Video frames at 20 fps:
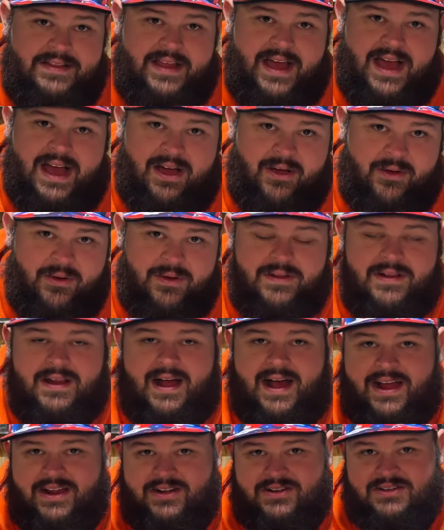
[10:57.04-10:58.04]
Now,
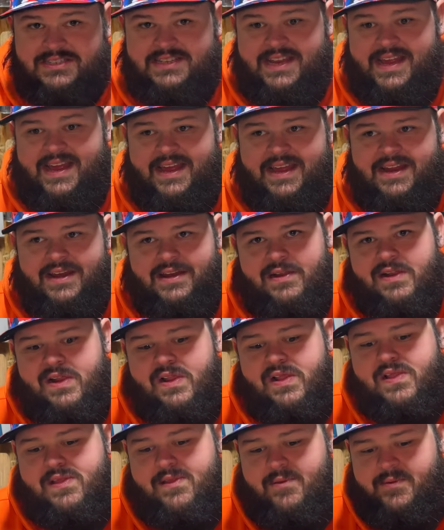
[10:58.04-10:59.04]
I understand
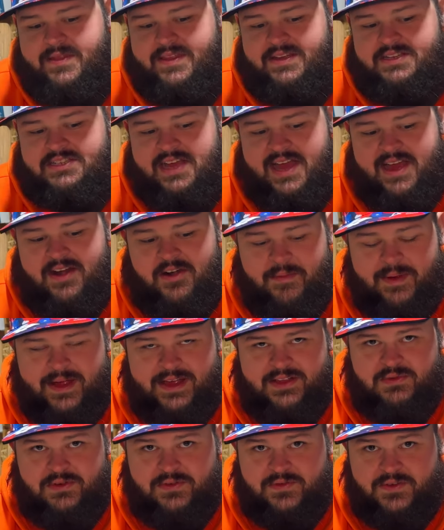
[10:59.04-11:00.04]
when the
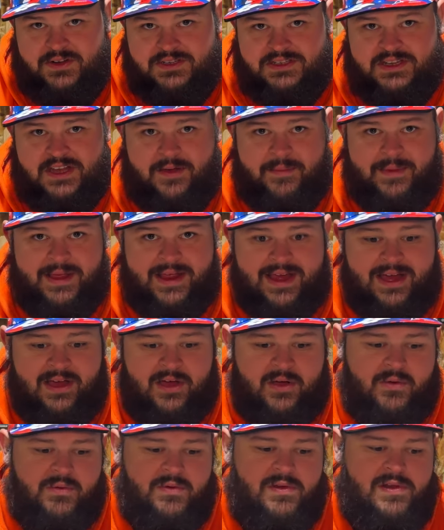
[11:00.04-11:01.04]
chatterbaits were first coming
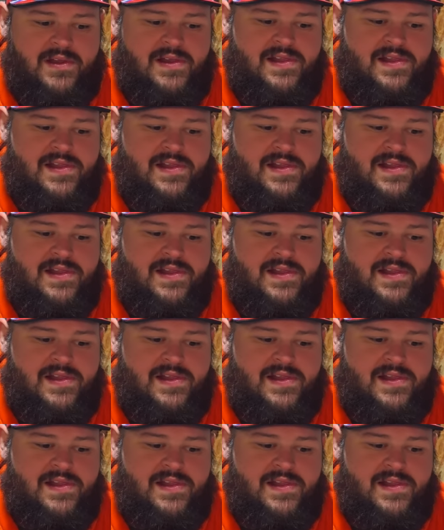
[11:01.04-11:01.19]
out,